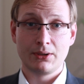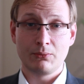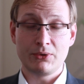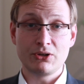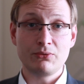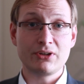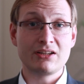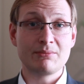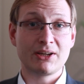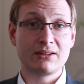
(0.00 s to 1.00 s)
We don't
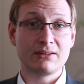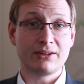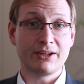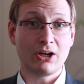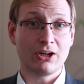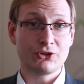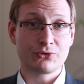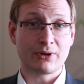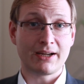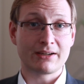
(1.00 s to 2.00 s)
independently
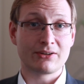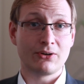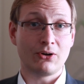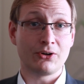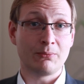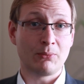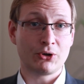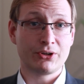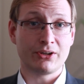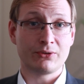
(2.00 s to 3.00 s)
contract on a
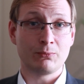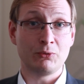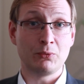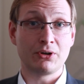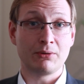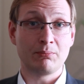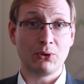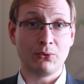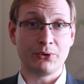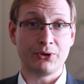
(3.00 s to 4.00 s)
market when we are
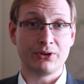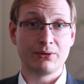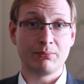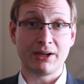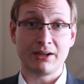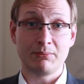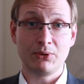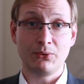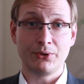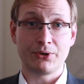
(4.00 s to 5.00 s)
employed by an
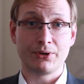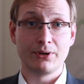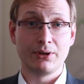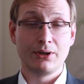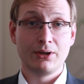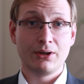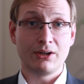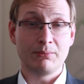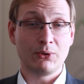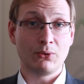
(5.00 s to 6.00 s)
employer. An
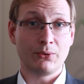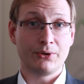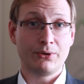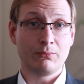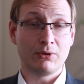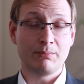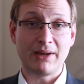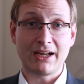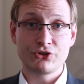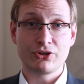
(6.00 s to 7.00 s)
employer will
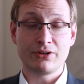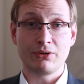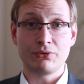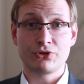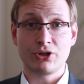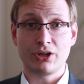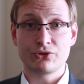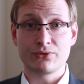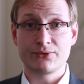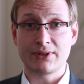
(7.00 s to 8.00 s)
batch the
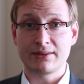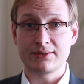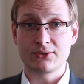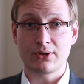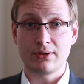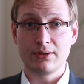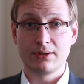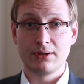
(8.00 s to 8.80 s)
negotiations at the start,